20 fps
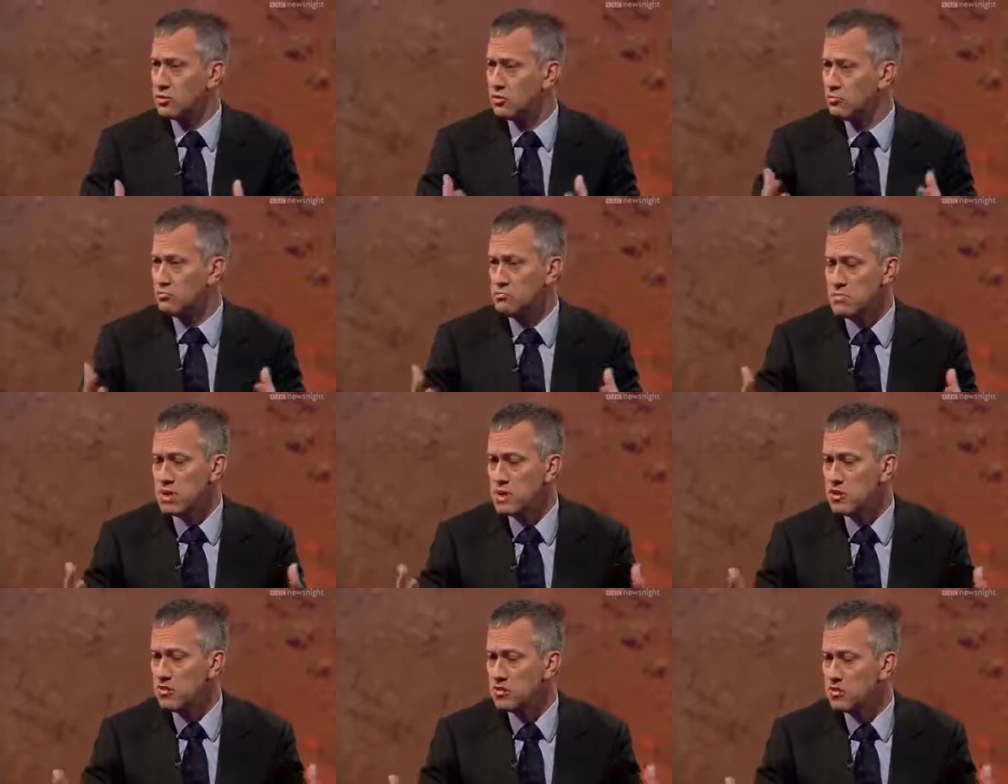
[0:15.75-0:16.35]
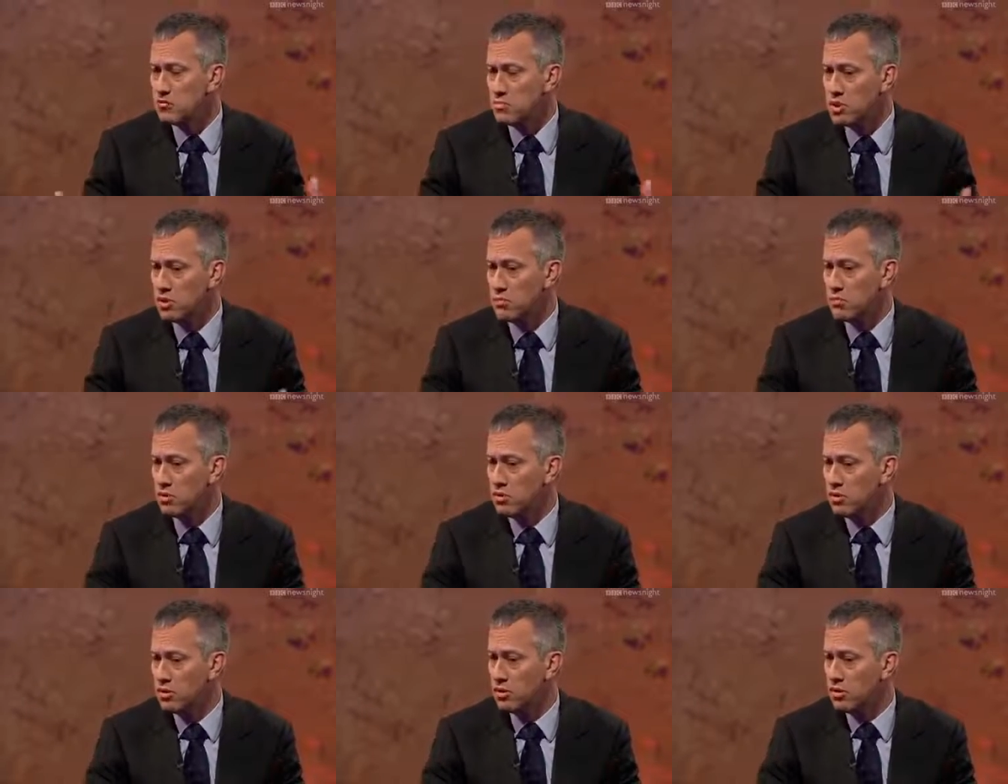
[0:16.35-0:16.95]
Uh, millions of
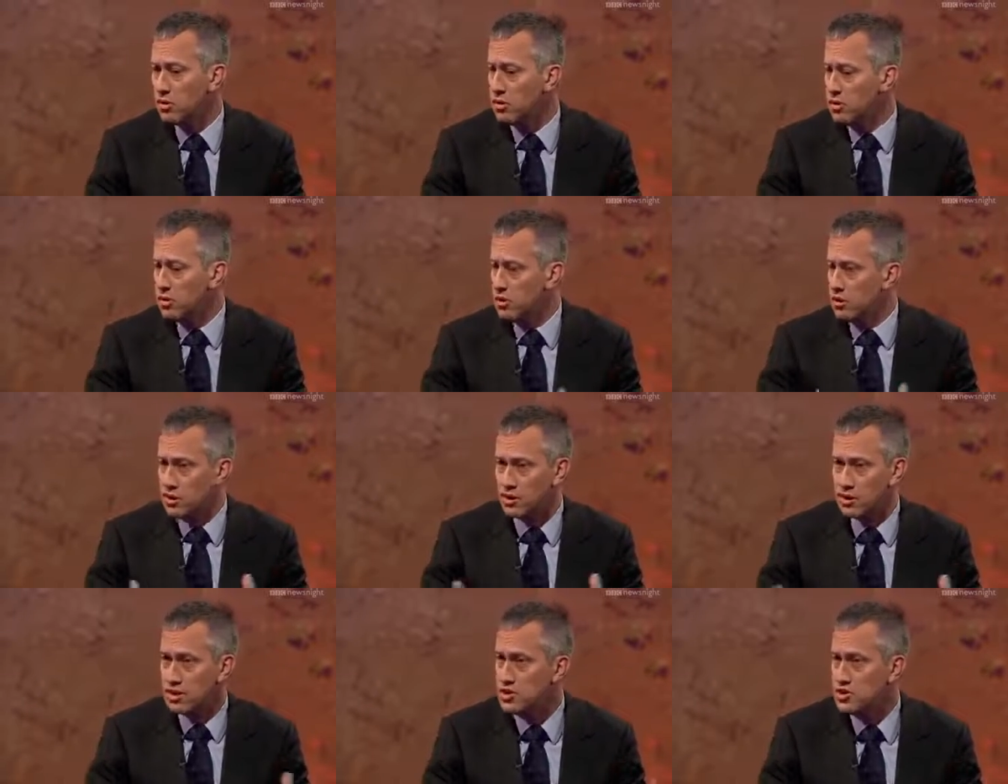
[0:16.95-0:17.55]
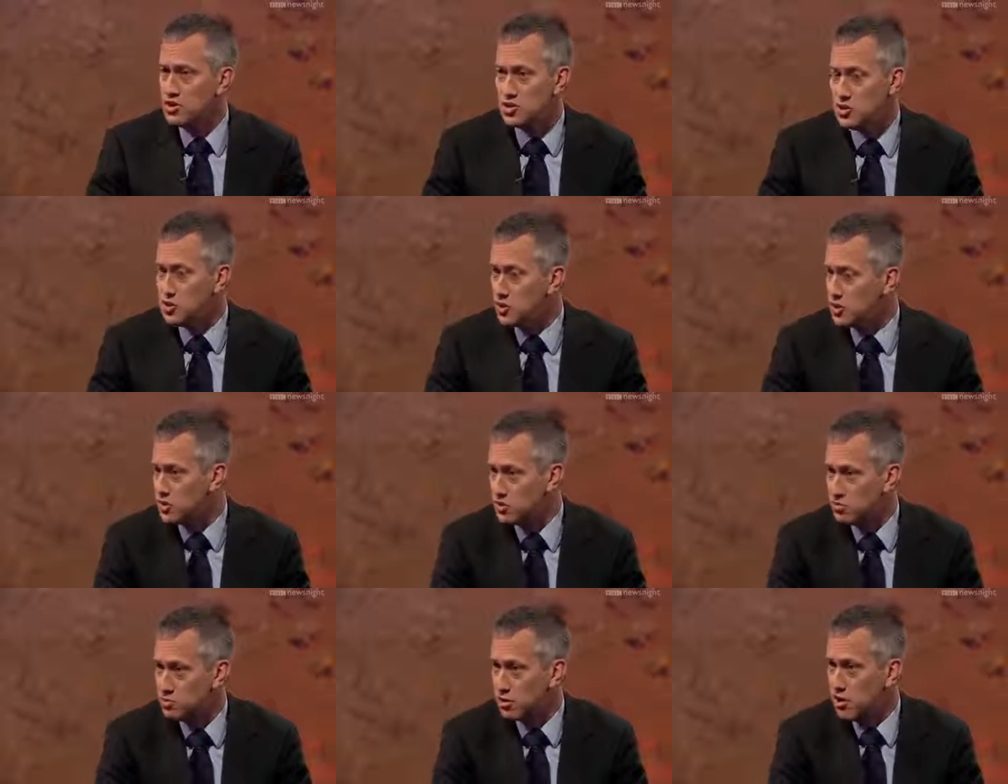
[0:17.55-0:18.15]
people uh,
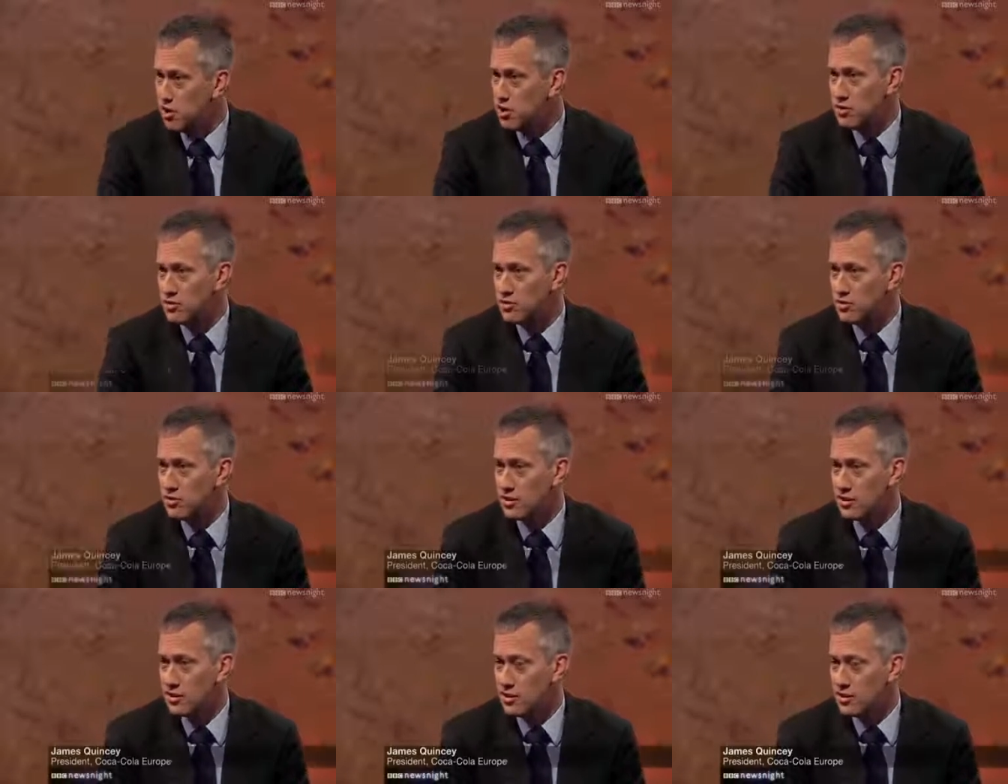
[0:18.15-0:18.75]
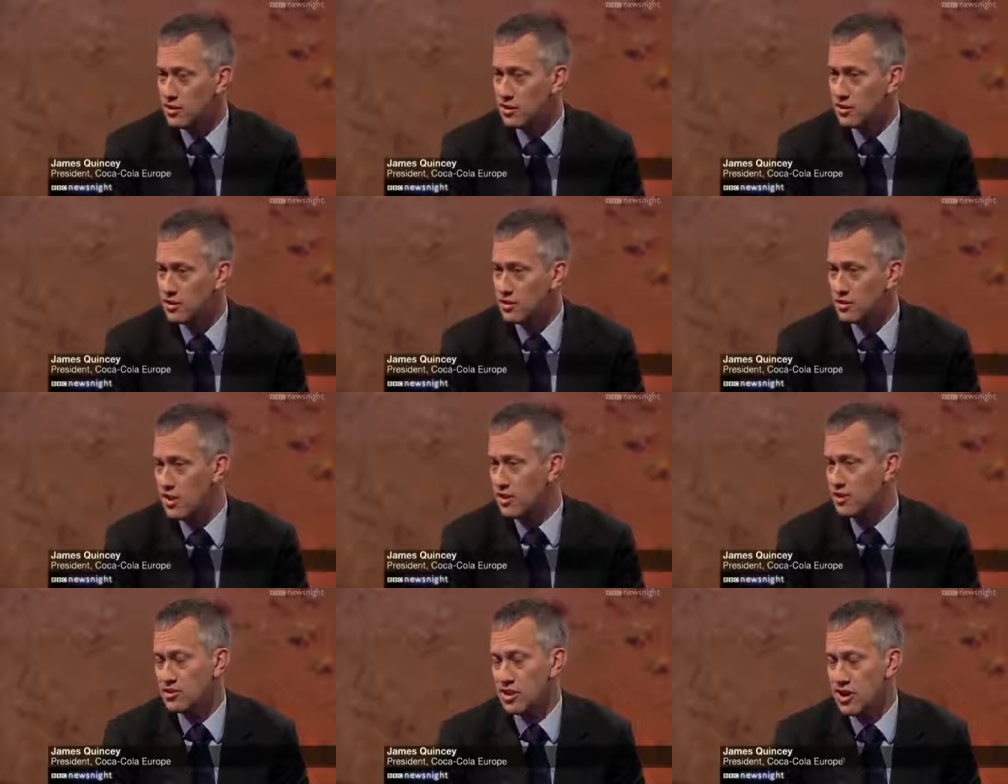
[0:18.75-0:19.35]
enjoy it as part of their,
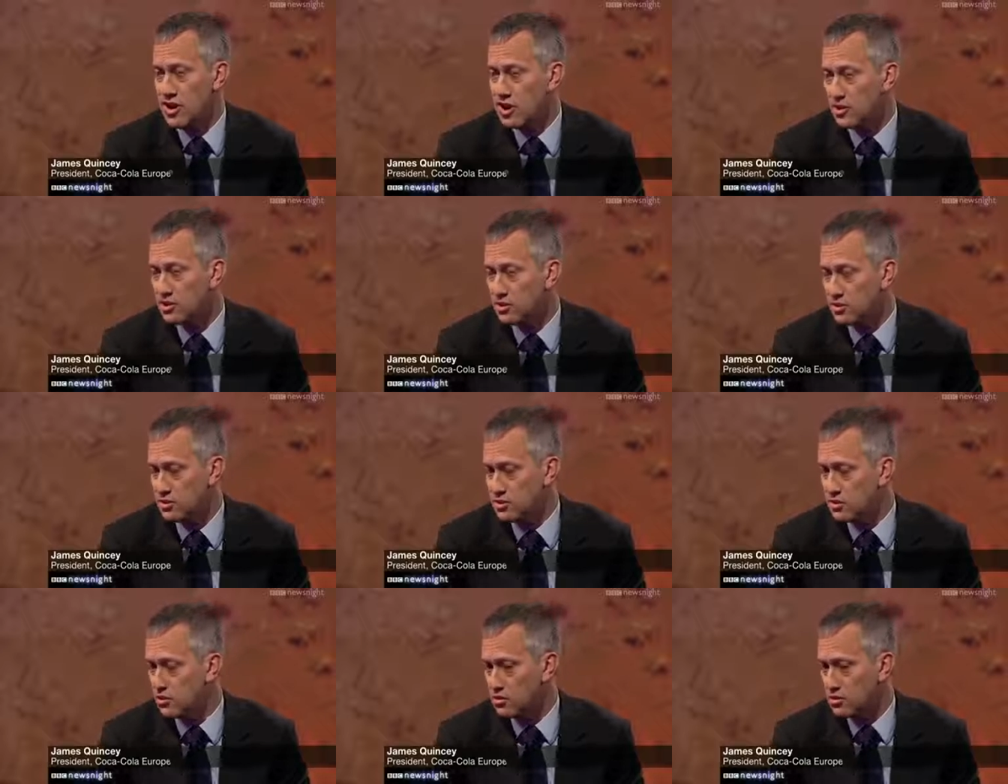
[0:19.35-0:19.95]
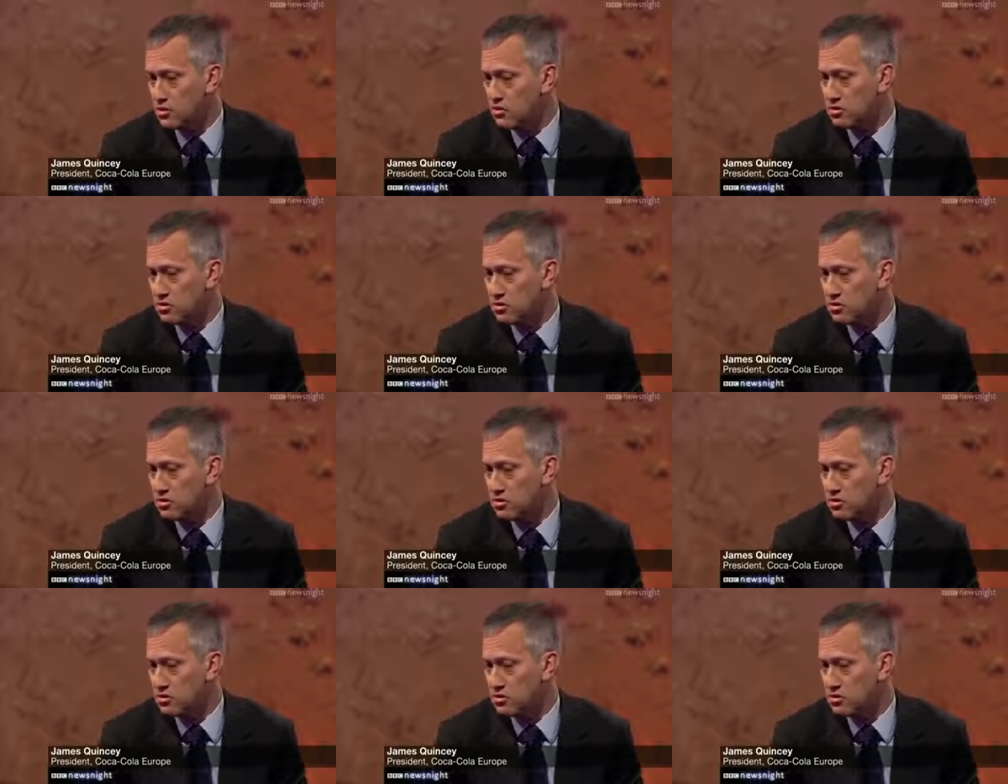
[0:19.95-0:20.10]
their, their diet ac